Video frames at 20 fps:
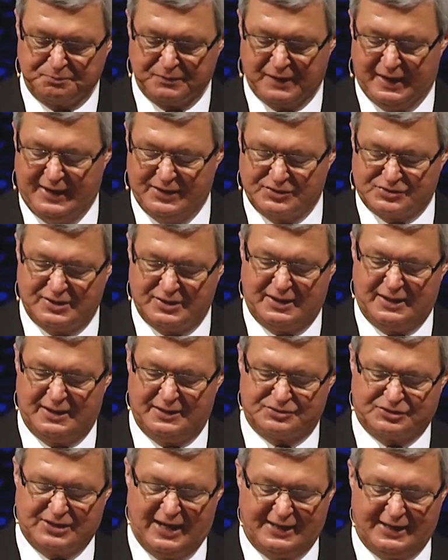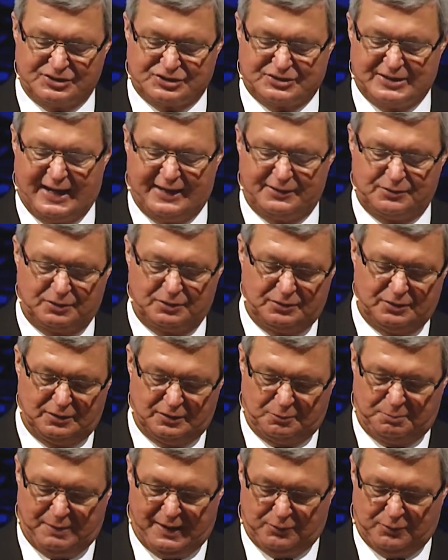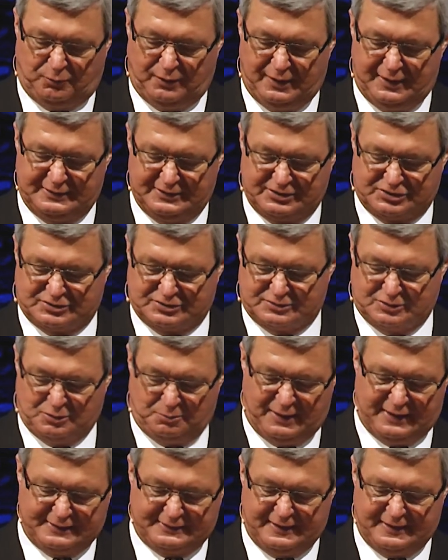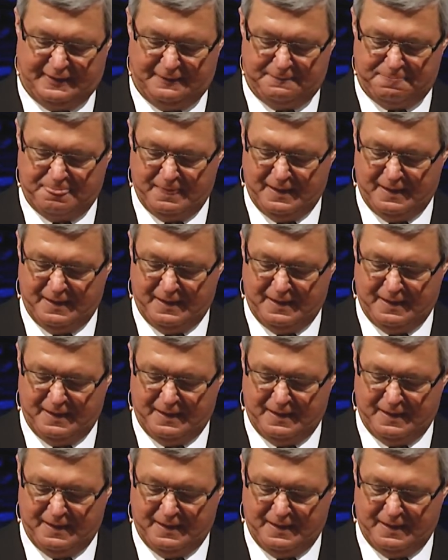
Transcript: is a second standard, or by the way, let's go back there.